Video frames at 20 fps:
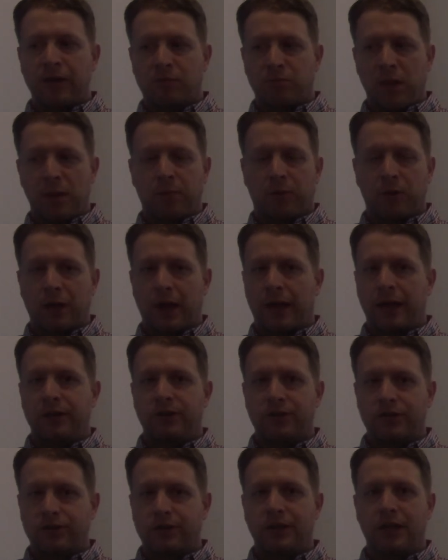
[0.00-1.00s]
is people
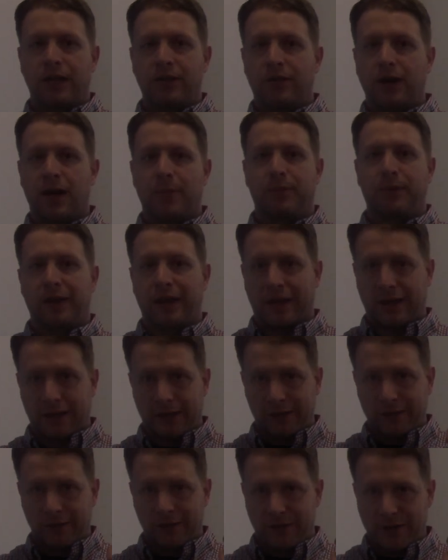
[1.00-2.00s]
kind of just give up and they
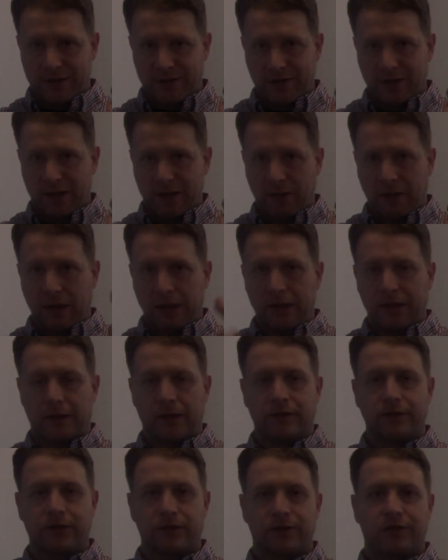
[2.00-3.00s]
kind of do this thing right
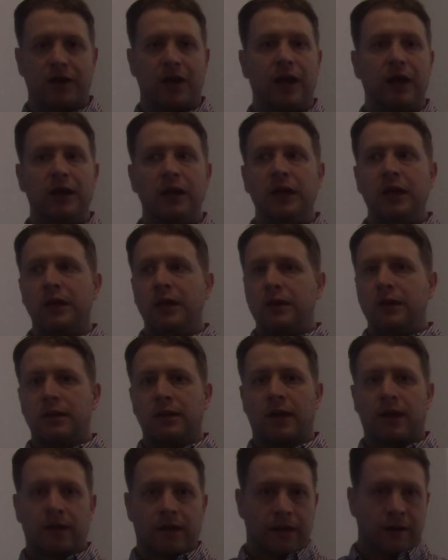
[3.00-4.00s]
here and just say,
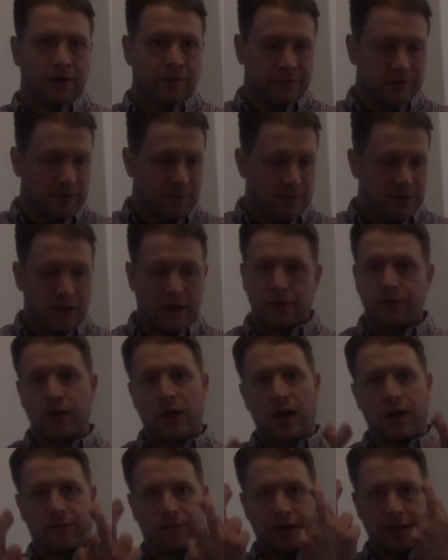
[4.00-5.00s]
I didn't flip you
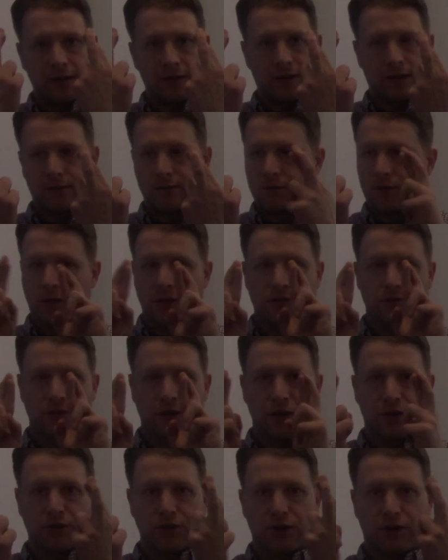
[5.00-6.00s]
guys off, I
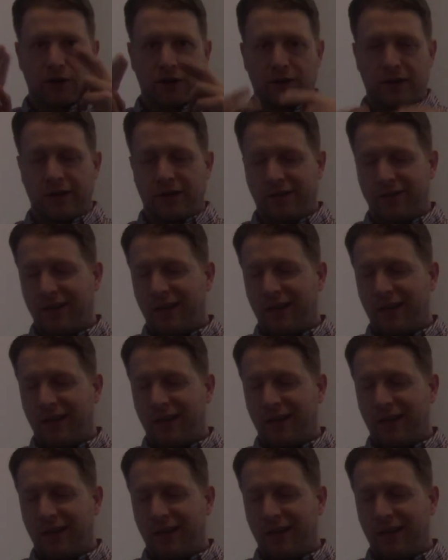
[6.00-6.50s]
crossed fingers here.